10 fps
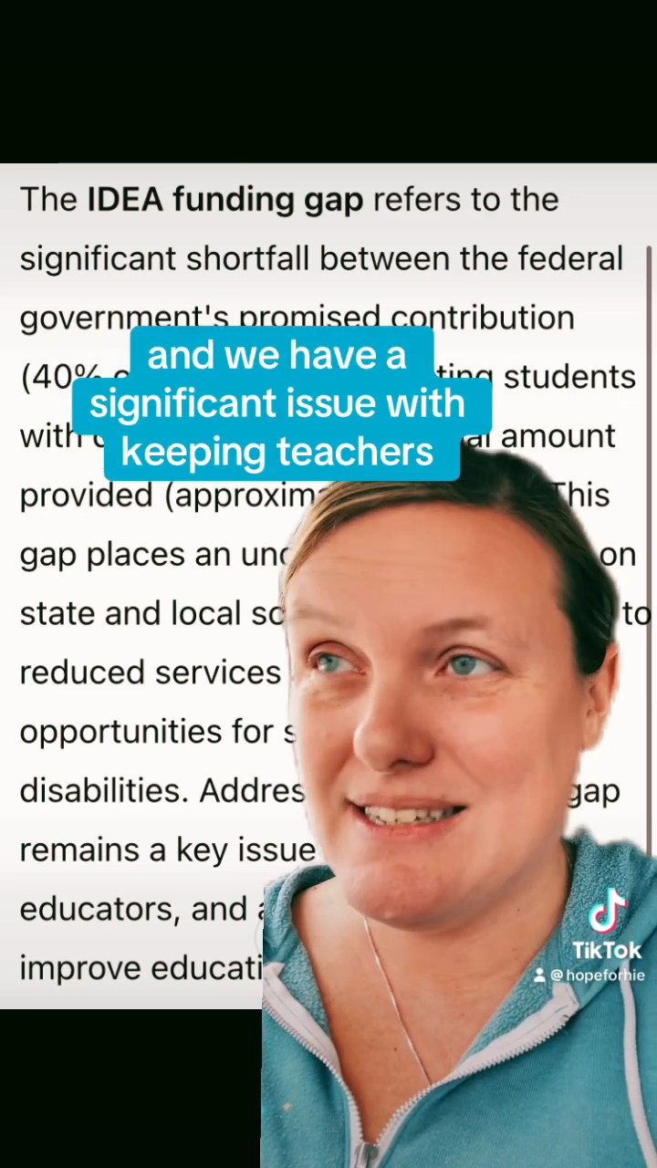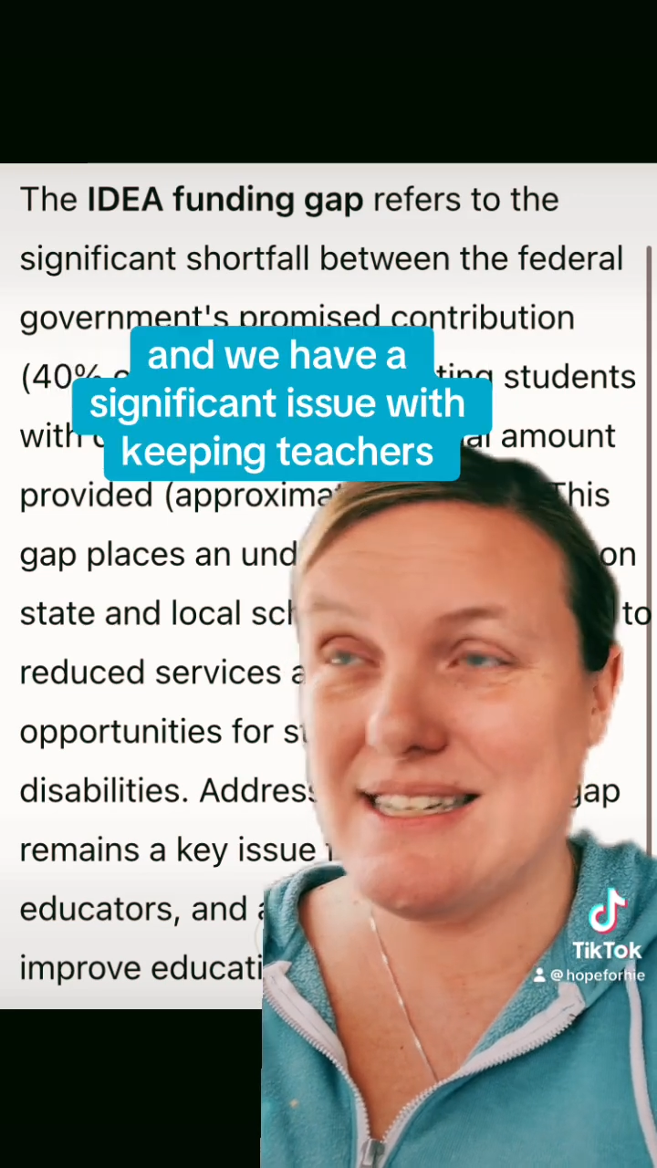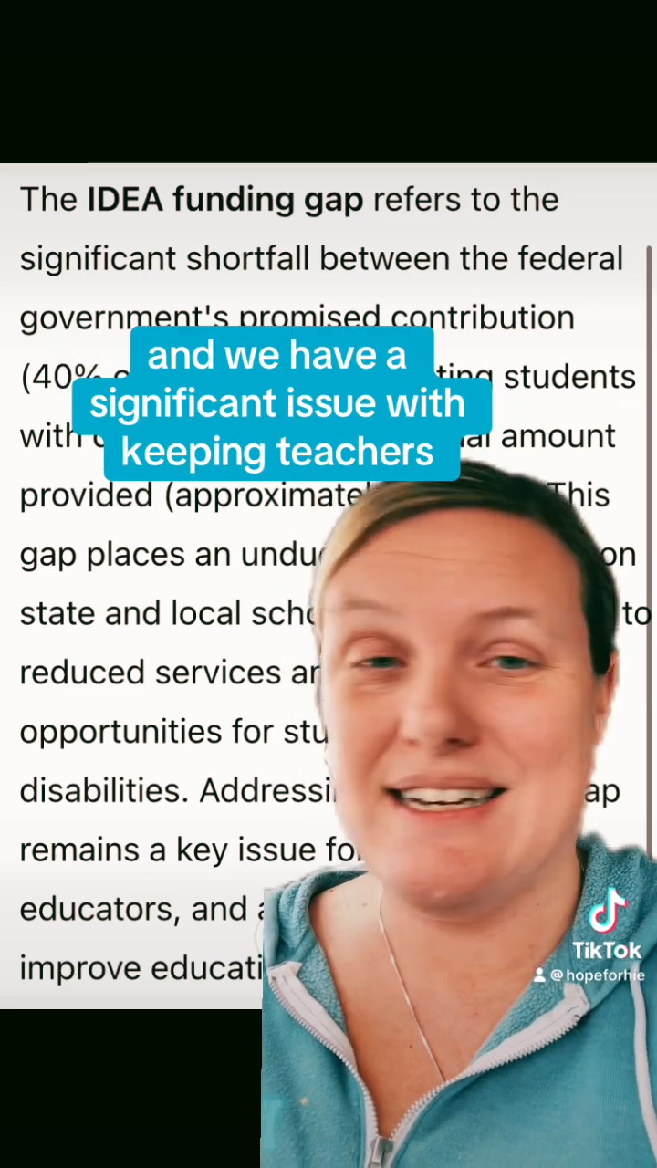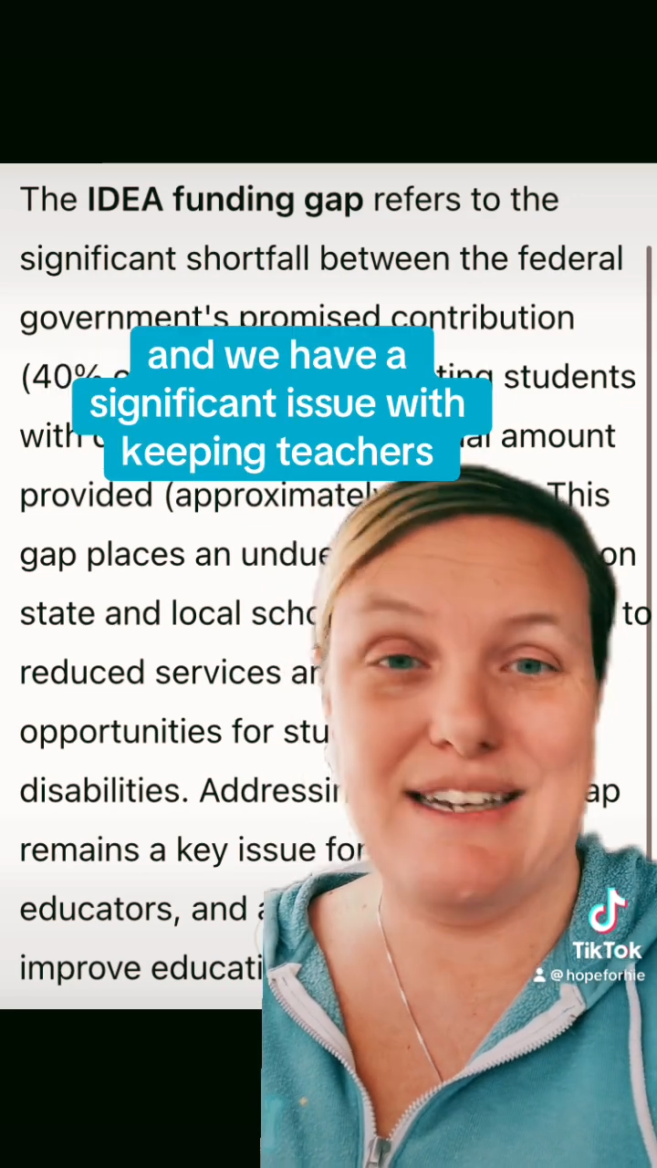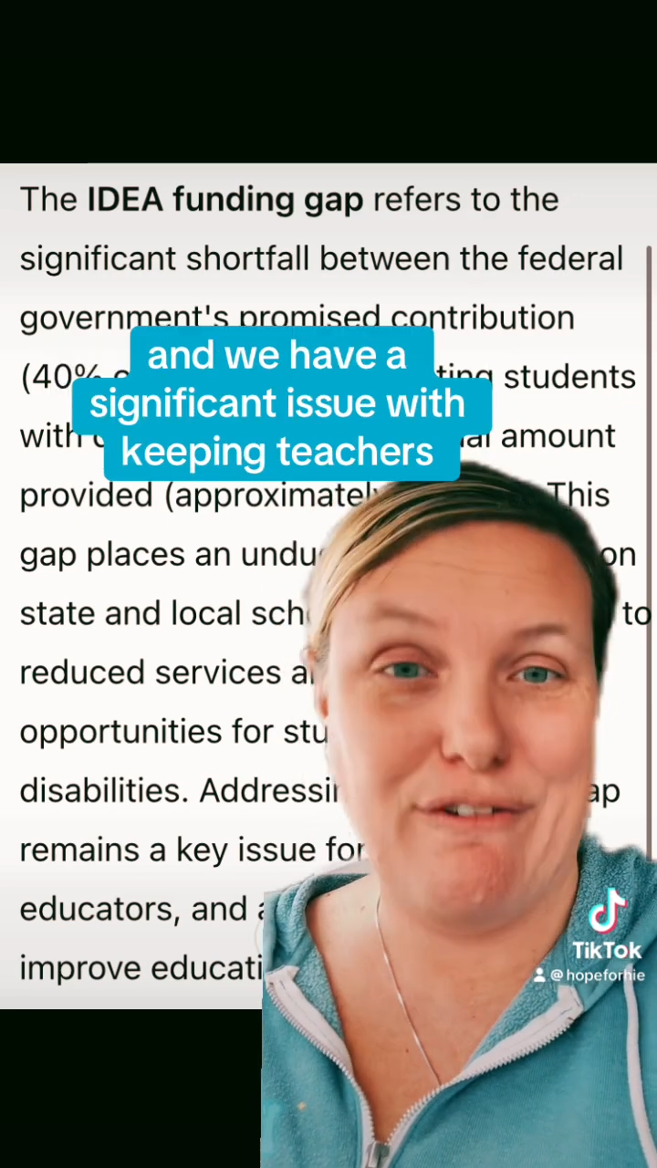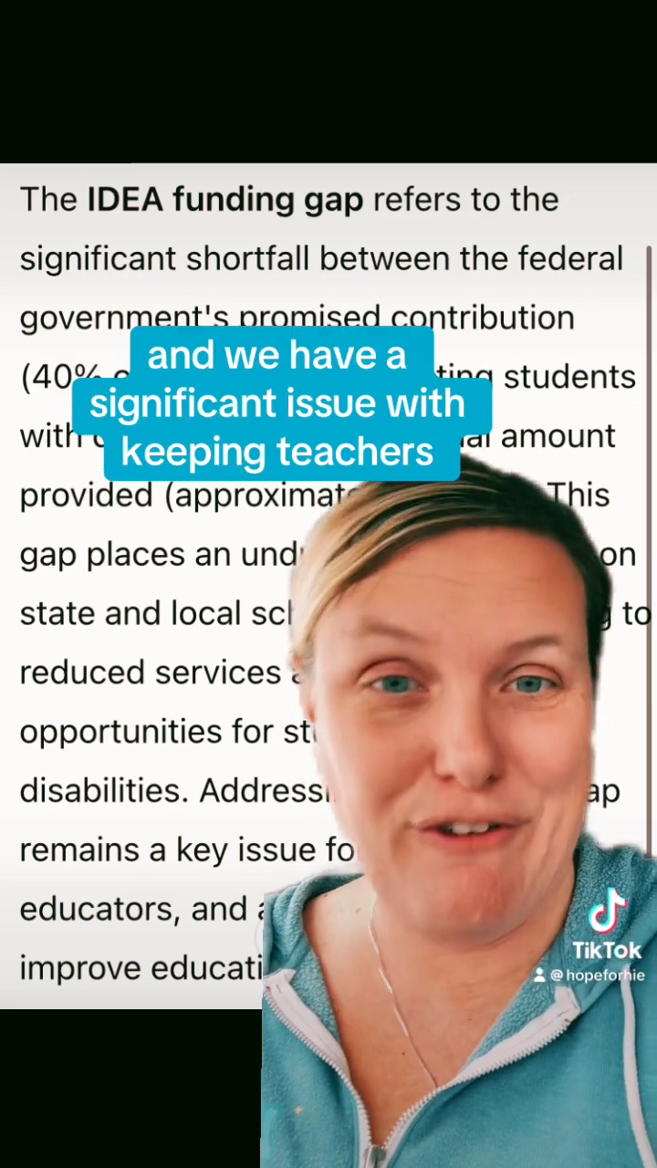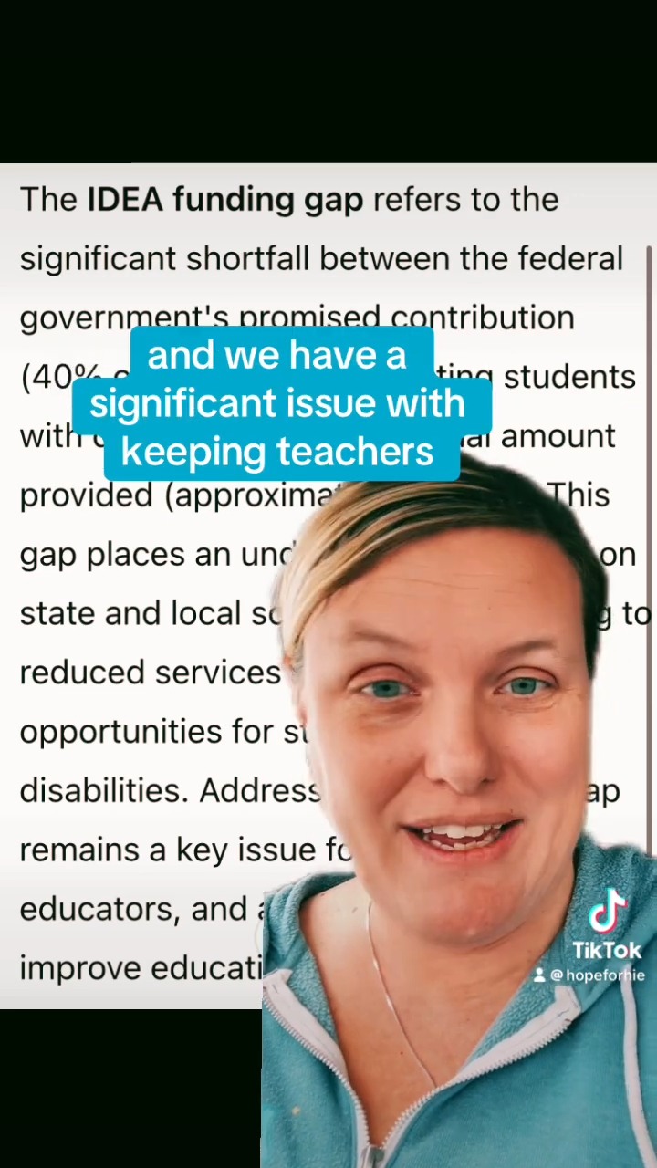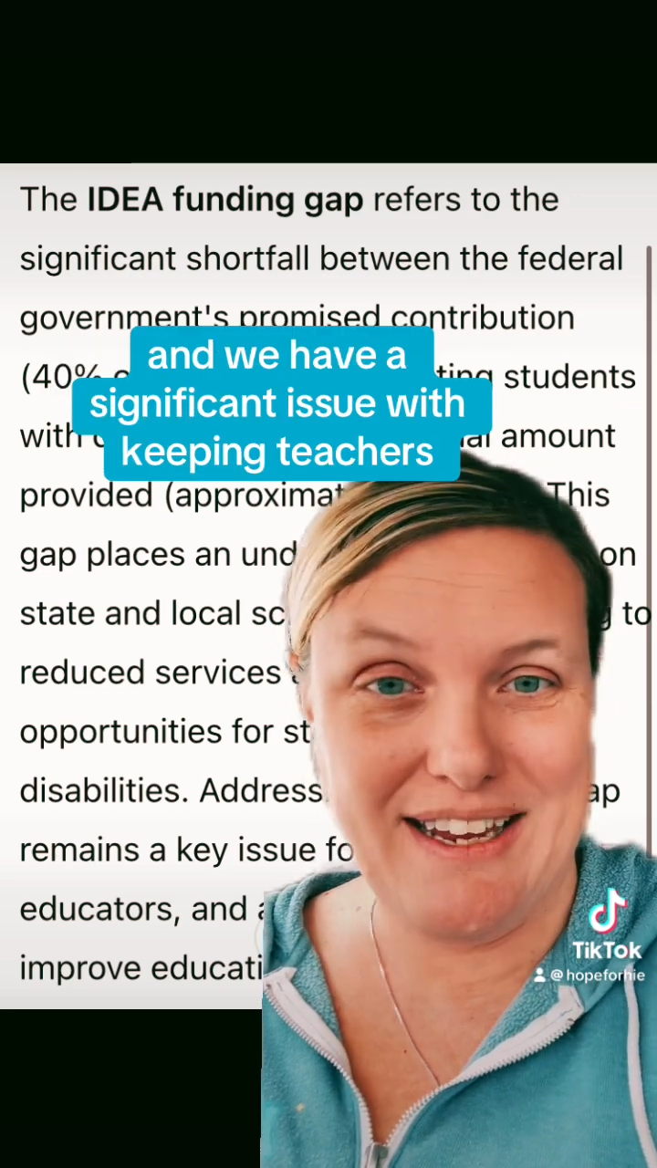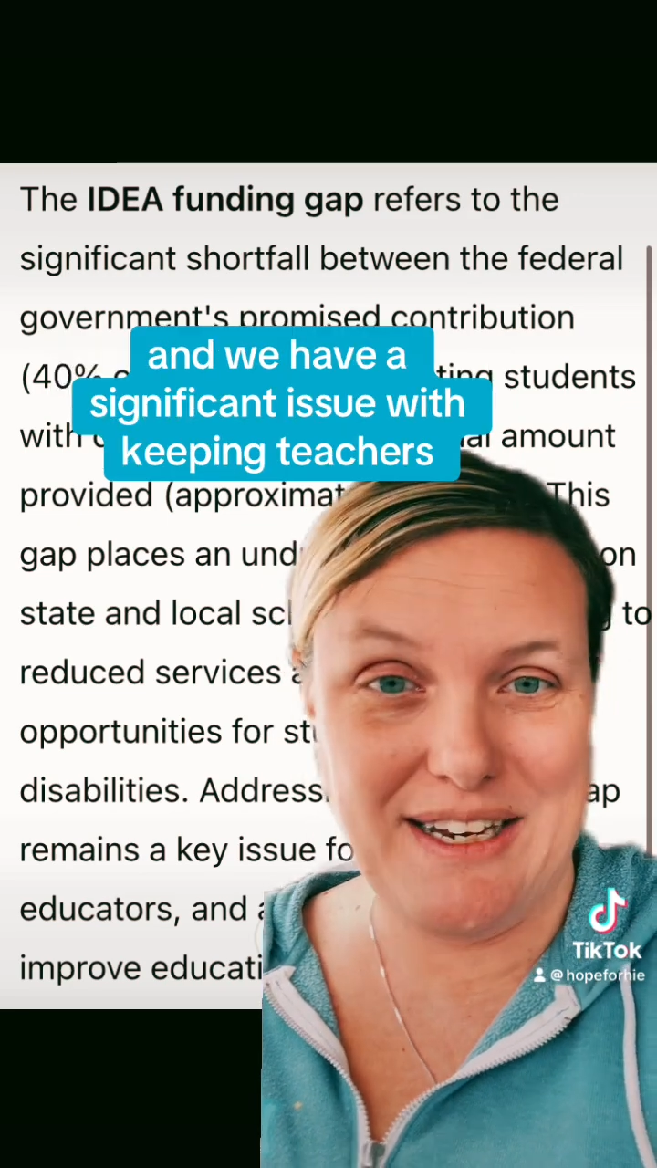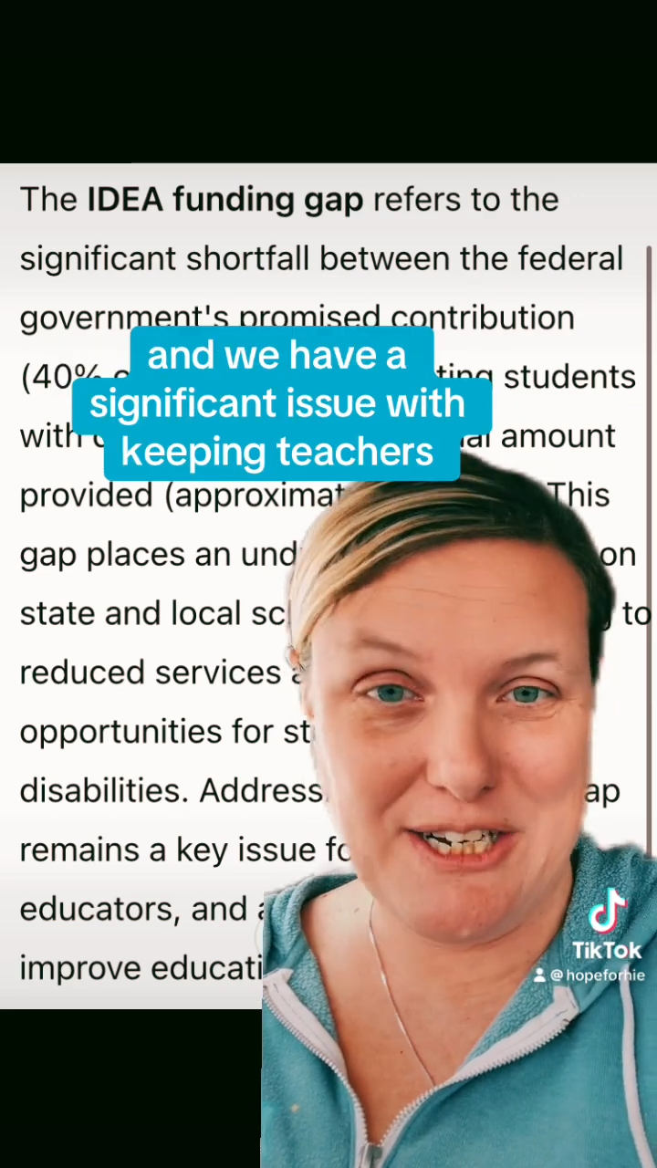significant